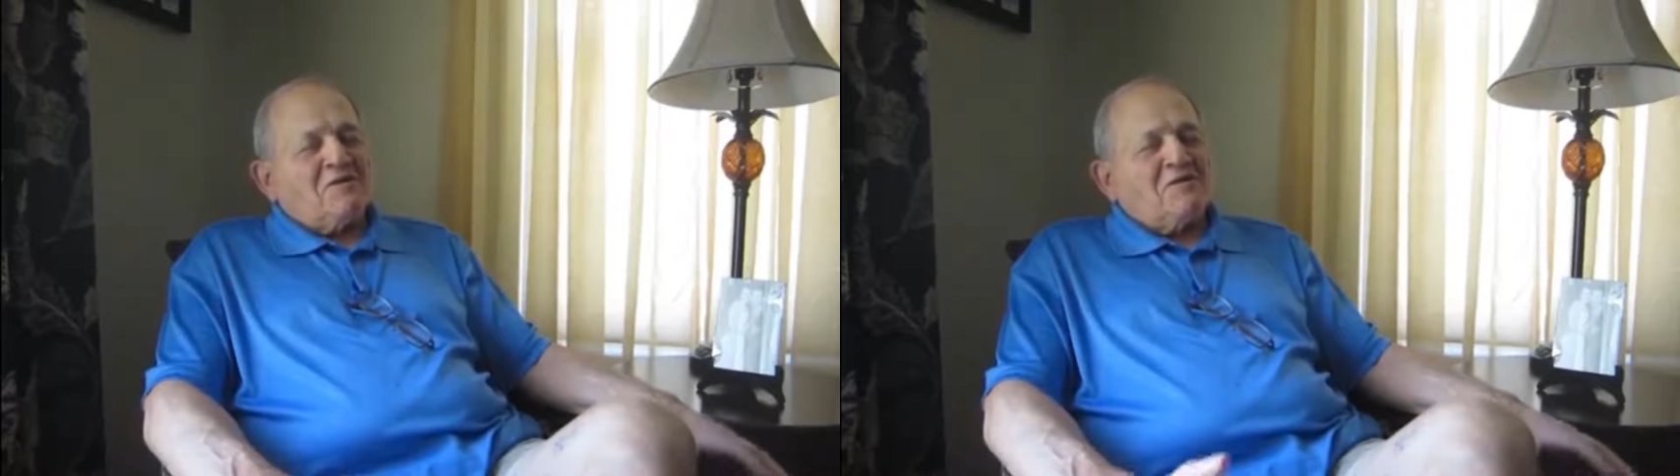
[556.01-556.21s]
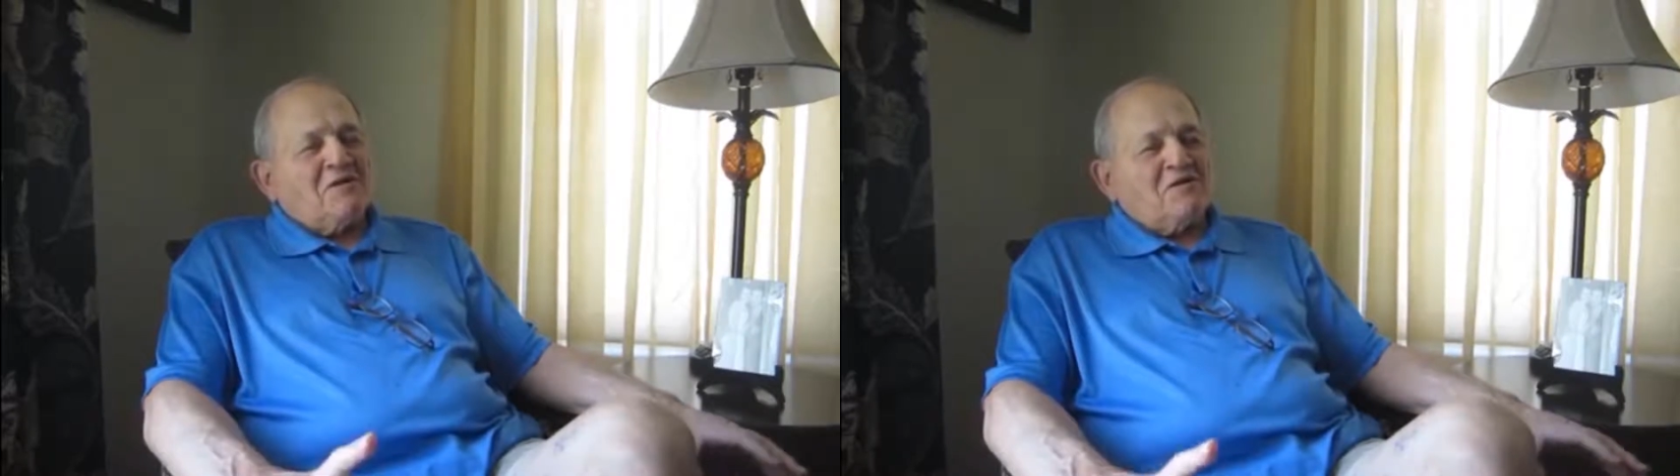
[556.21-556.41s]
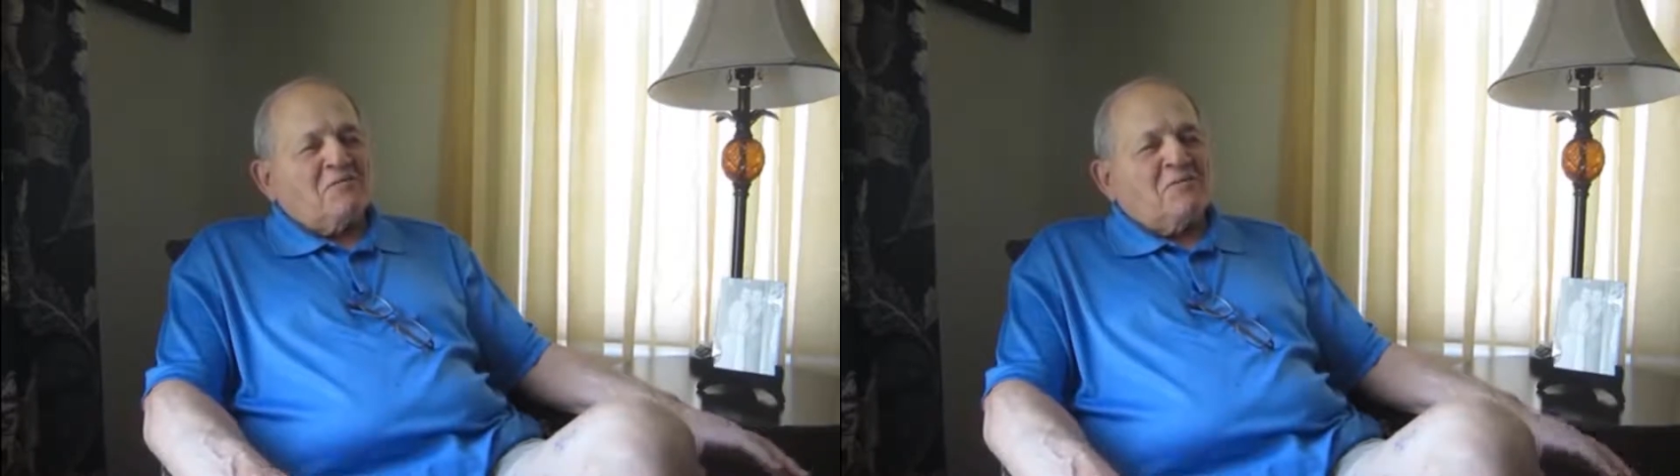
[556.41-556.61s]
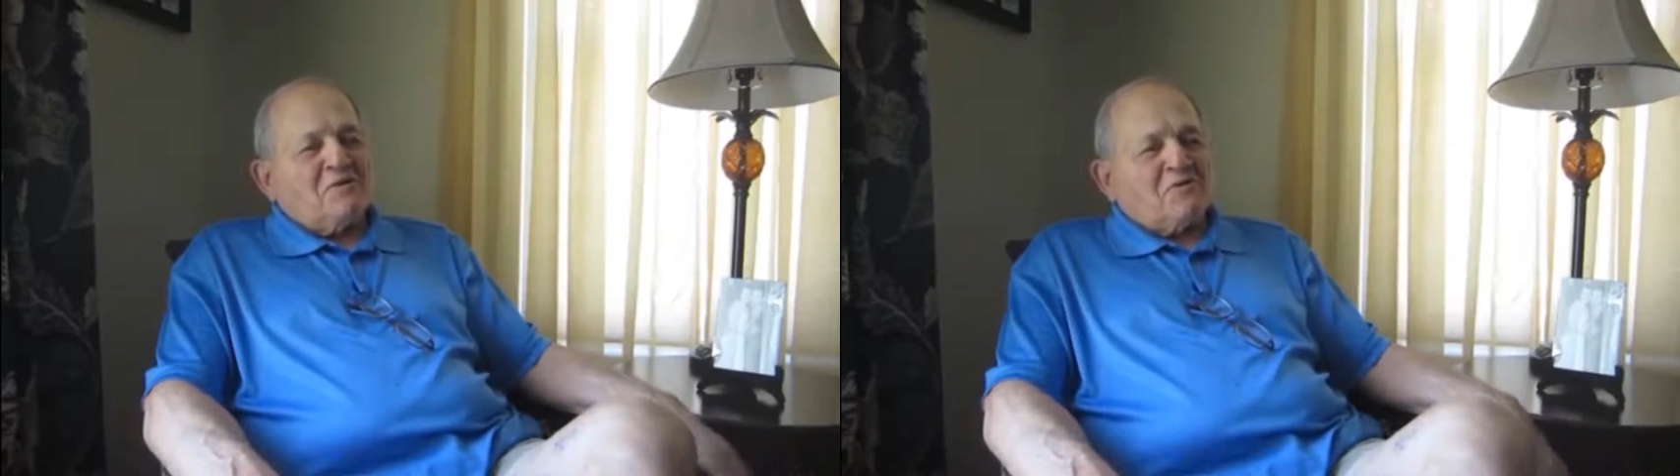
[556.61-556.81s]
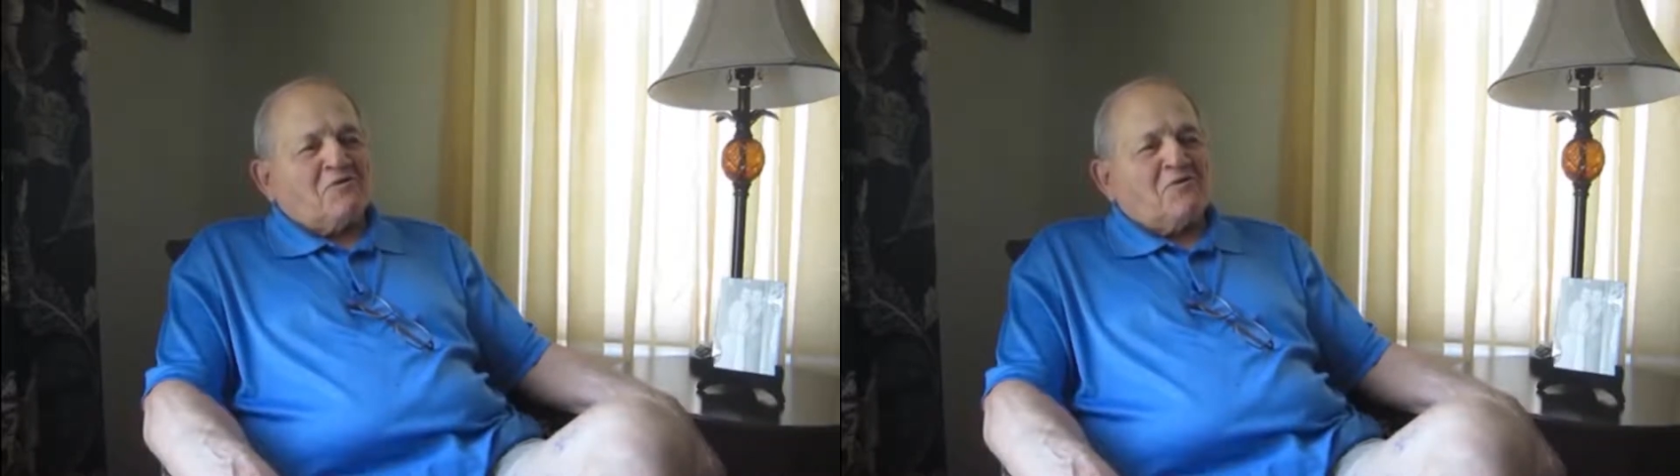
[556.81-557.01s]
continue to
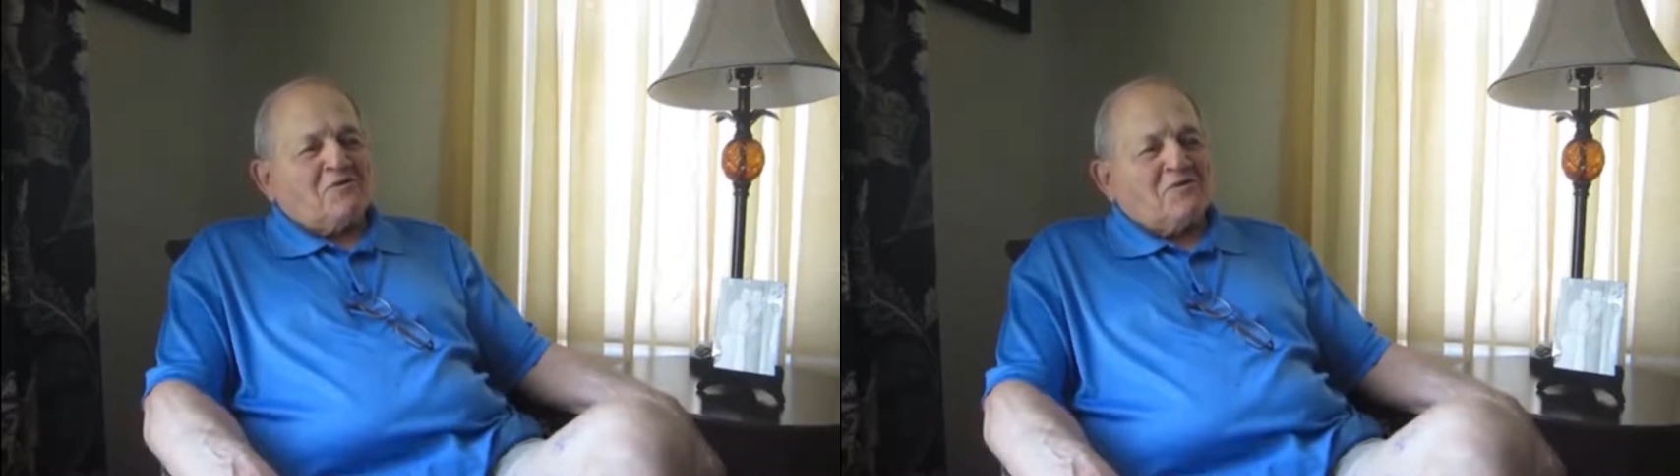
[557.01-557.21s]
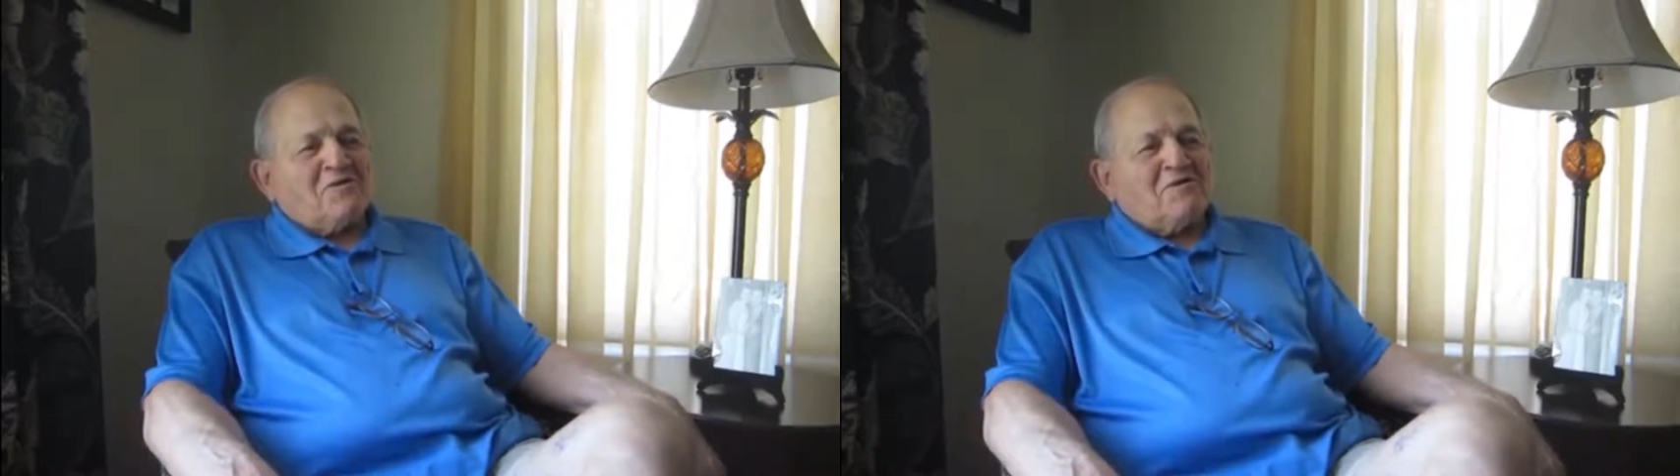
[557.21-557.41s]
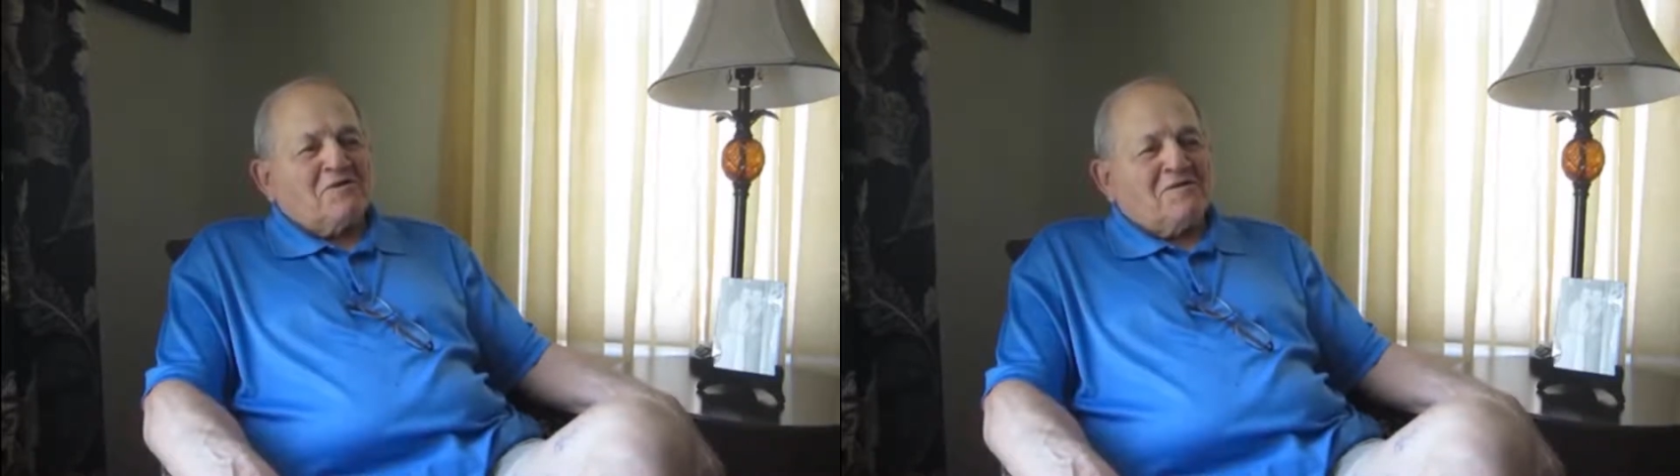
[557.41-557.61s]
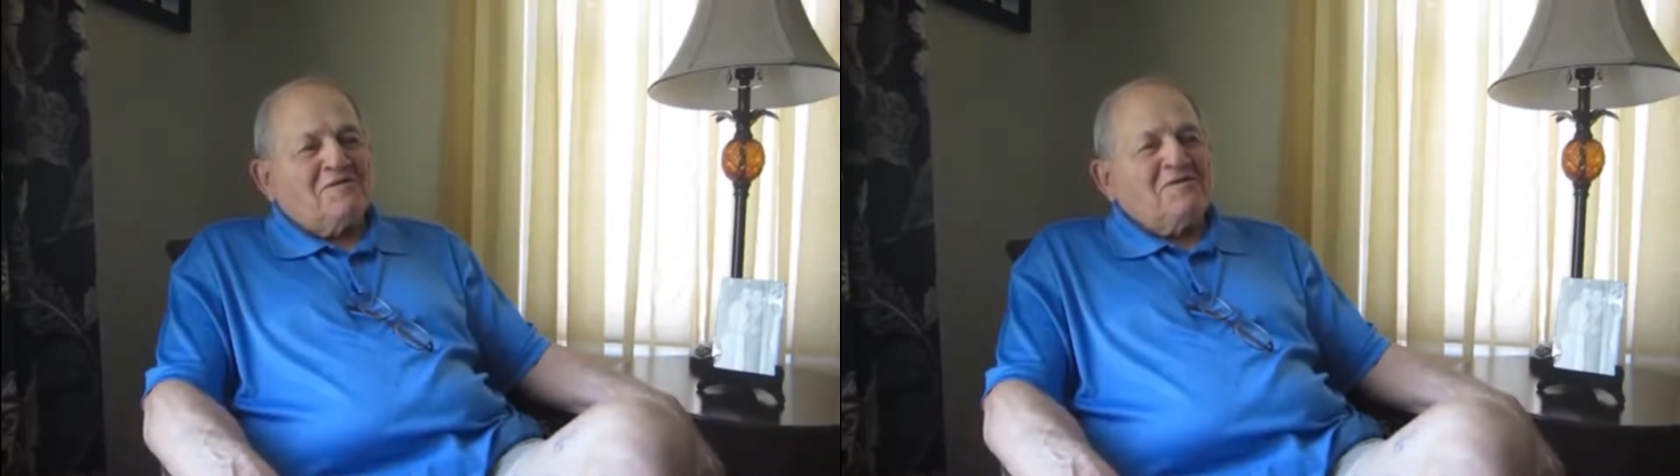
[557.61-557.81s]
be good looking.